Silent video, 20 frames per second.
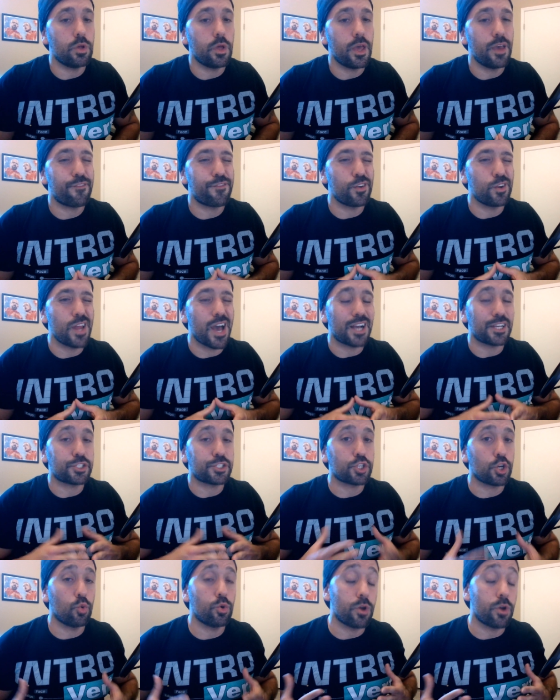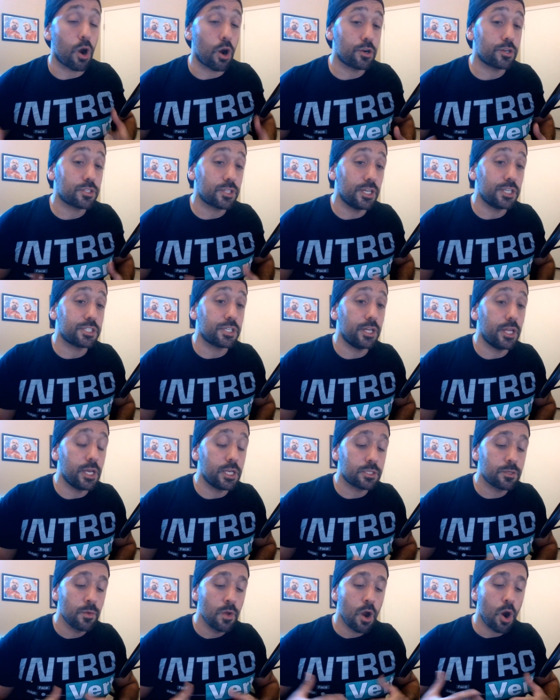If you're not sure what ArtStation
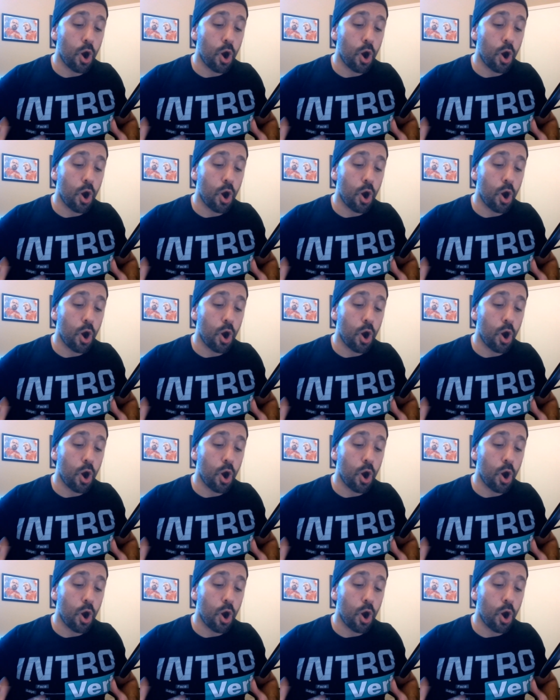is,